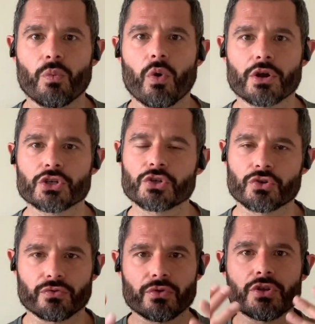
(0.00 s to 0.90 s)
rush
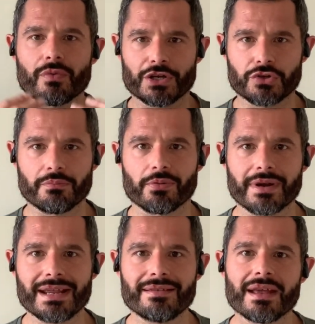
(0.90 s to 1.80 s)
through you as you
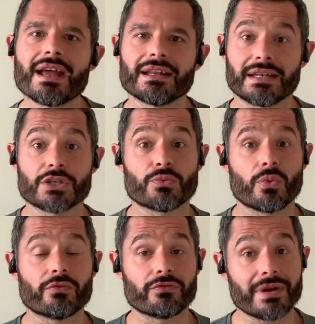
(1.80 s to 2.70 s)
breathe, this
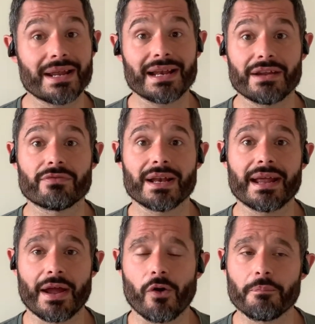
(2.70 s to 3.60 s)
will really, really
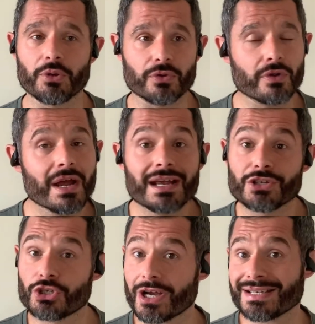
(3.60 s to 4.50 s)
help you
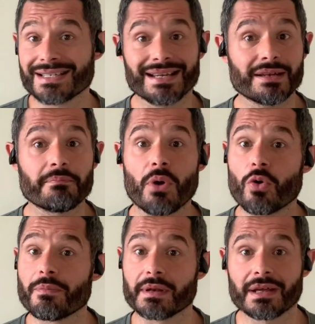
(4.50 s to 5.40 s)
just in the
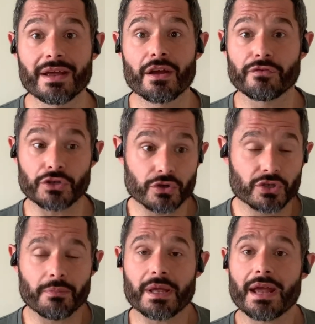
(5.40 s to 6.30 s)
moment for you
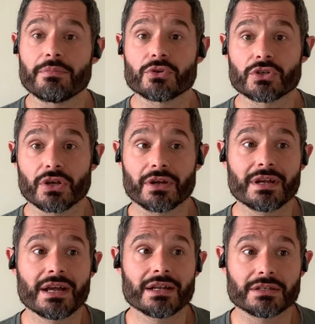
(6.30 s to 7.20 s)
to be able to
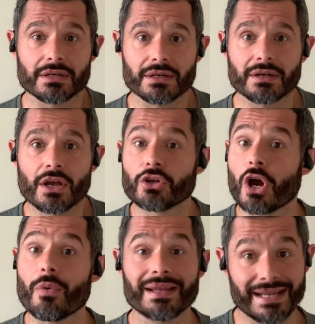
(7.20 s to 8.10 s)

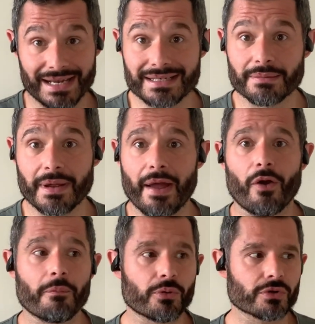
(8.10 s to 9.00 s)
go and get some
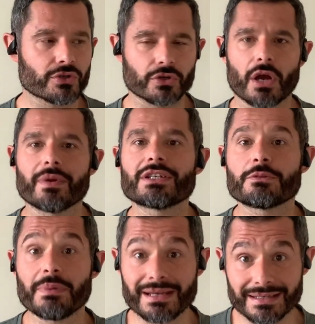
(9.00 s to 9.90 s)
help, or to go and
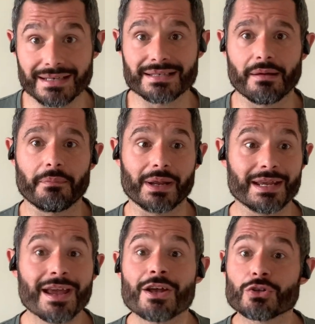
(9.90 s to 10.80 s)
speak to somebody,
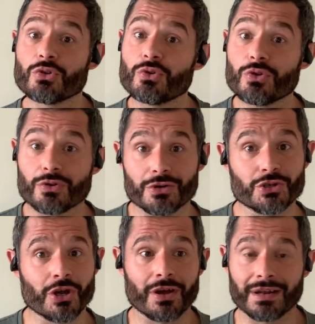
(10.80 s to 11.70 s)
to do your
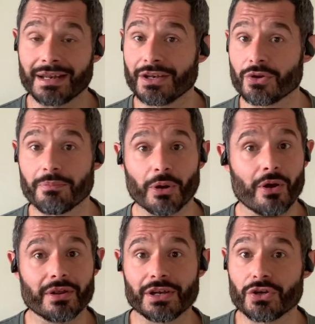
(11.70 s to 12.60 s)
journaling, your
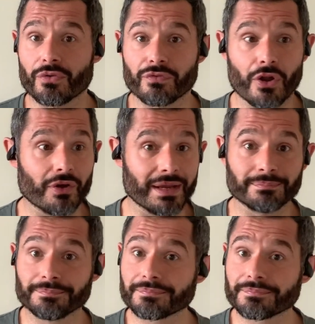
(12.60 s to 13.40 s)
blogging, your vlogging,